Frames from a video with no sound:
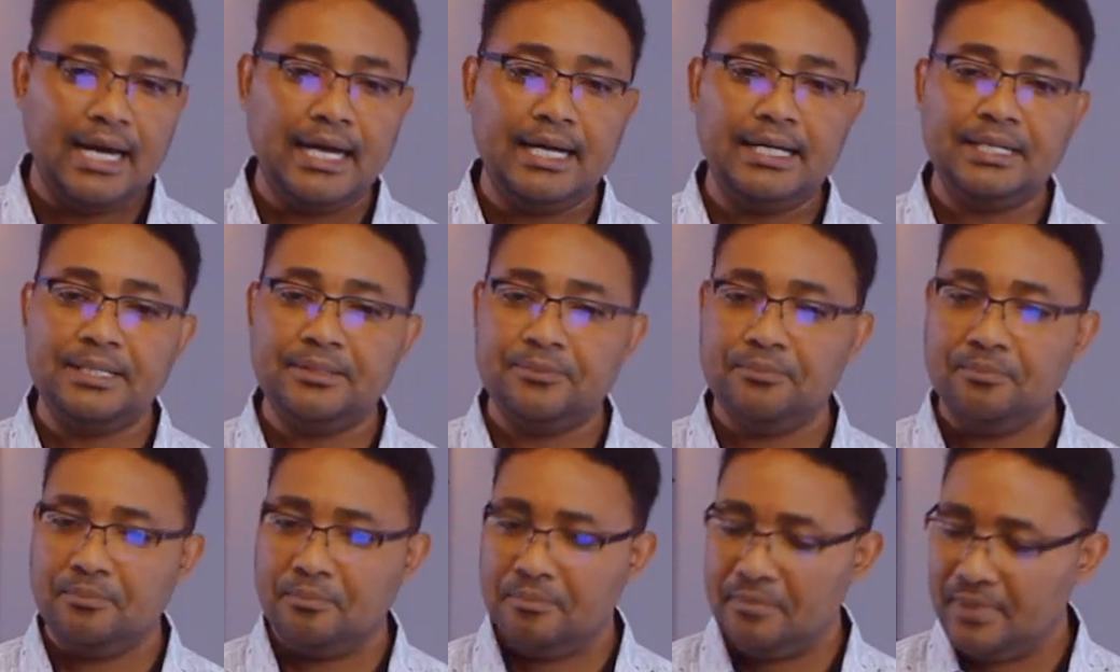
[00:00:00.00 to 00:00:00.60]

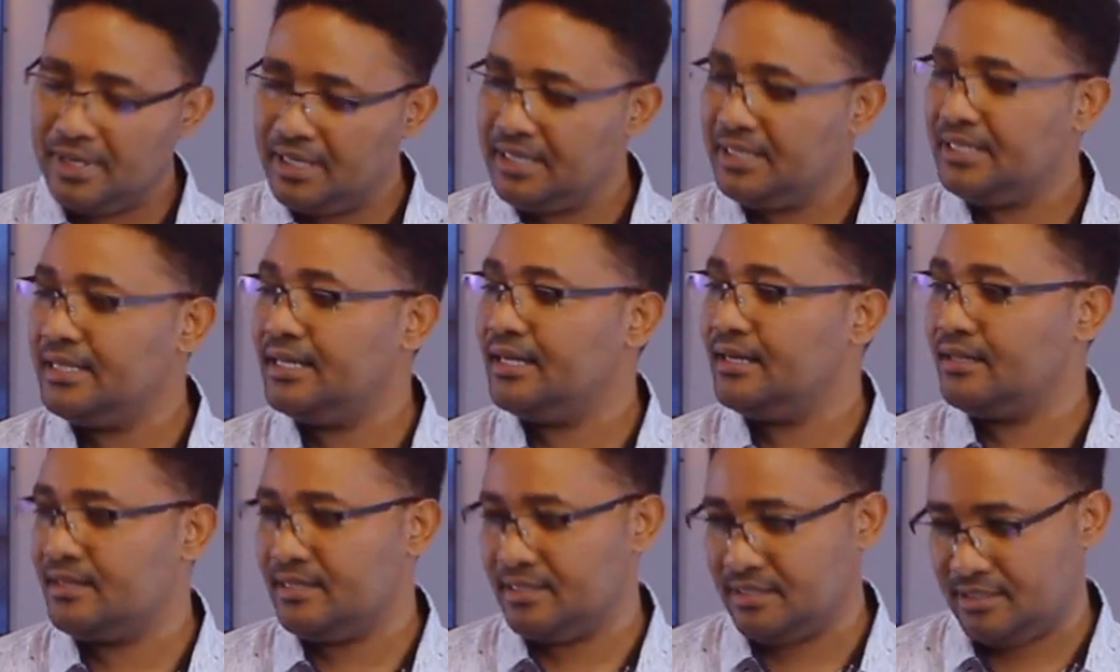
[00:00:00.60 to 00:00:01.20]
and many
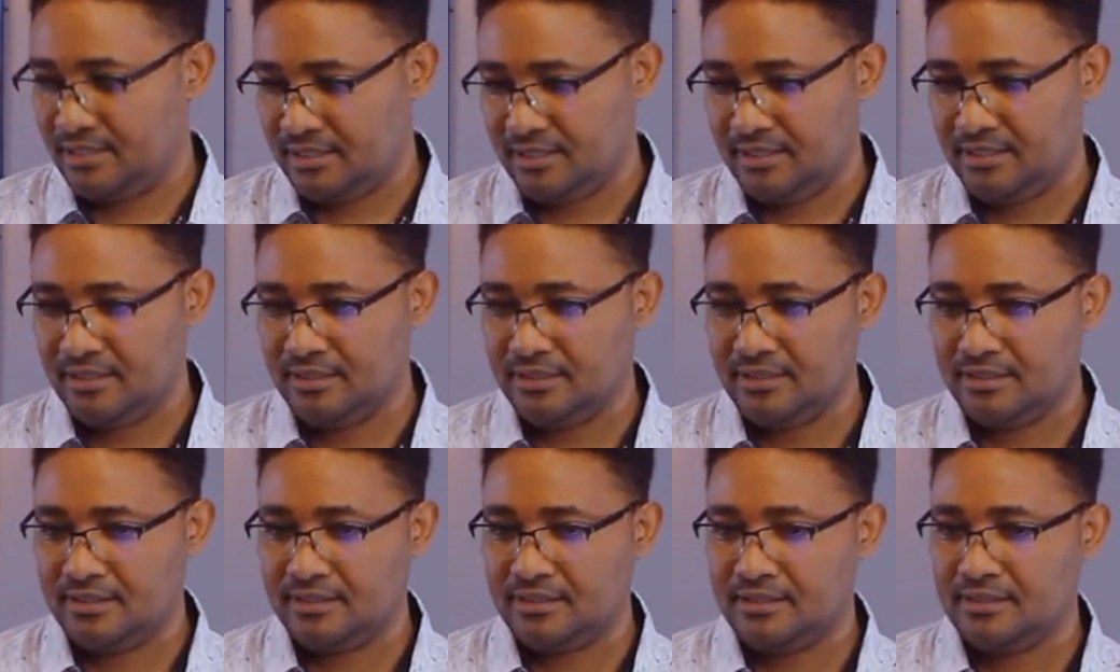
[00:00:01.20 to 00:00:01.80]
other
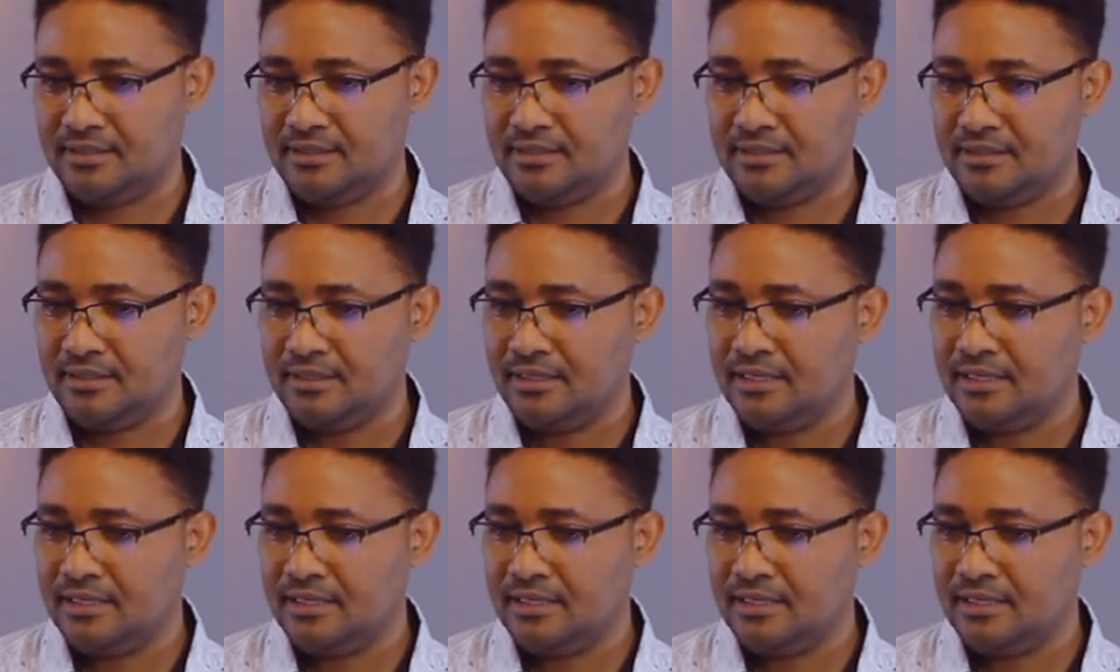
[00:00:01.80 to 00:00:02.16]
cities,